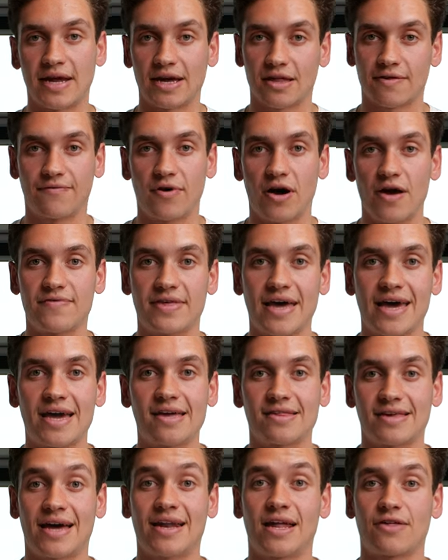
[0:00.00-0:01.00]
in the next 5
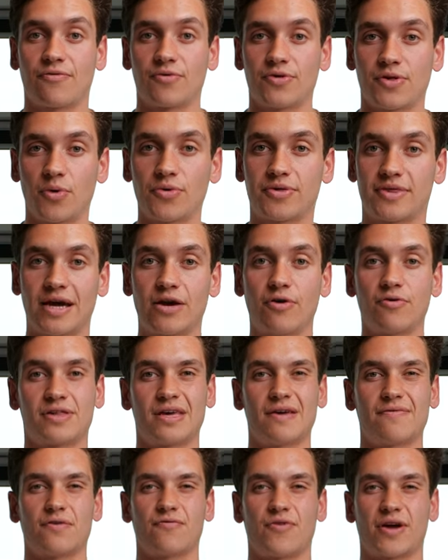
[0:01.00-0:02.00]
days, and as a result of that, you
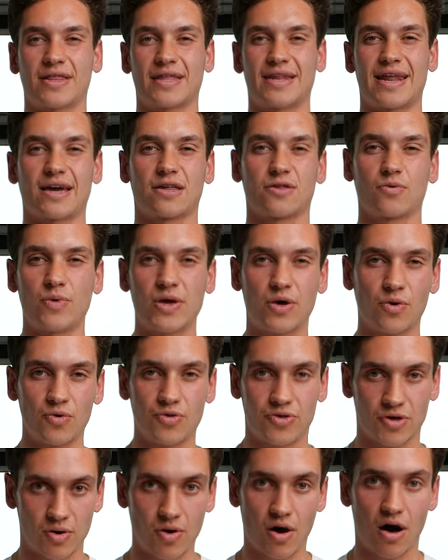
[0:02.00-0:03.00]
receive the ring in the next week
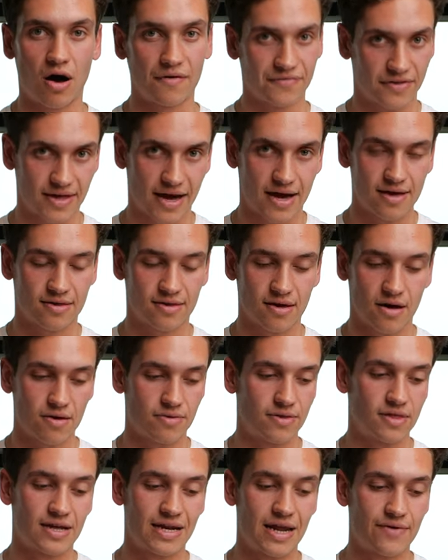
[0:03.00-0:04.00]
or two after that. So
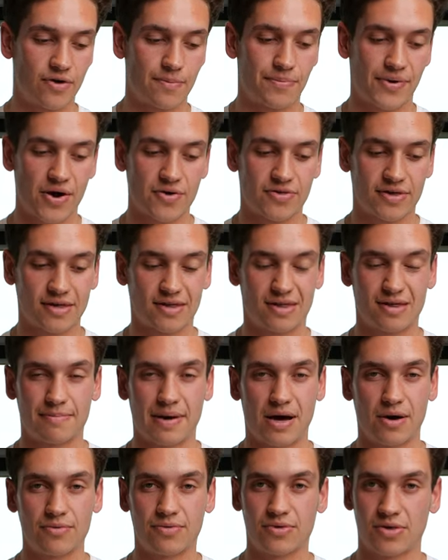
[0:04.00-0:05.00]
the delivery process is
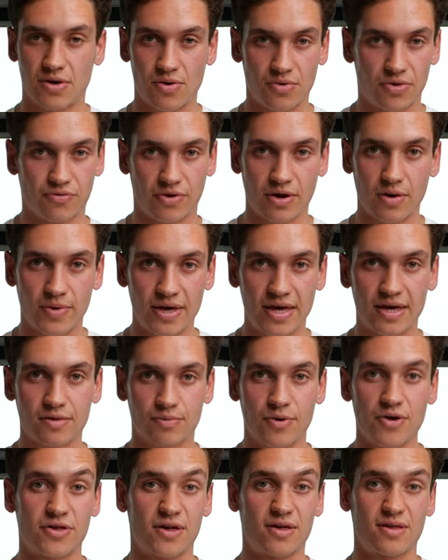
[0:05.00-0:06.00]
about 2-3
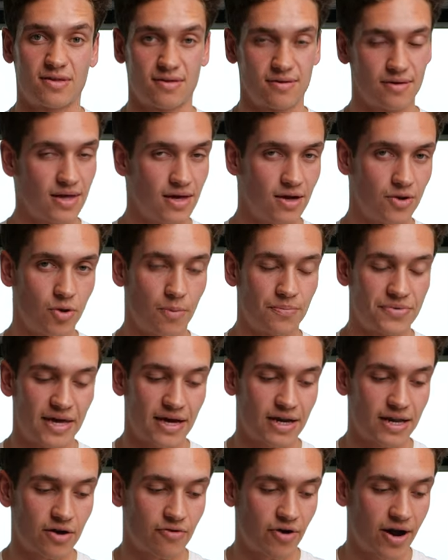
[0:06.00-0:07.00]
weeks, which is not
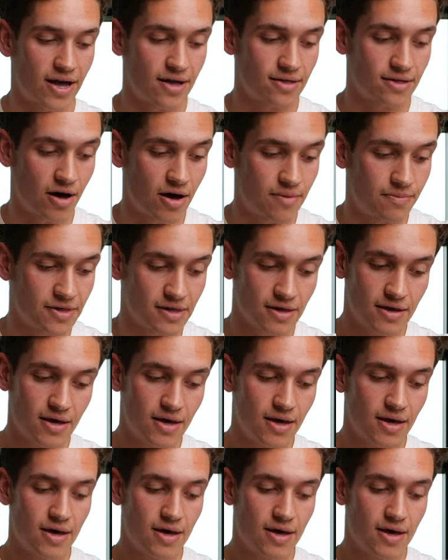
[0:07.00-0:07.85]
particularly great at times.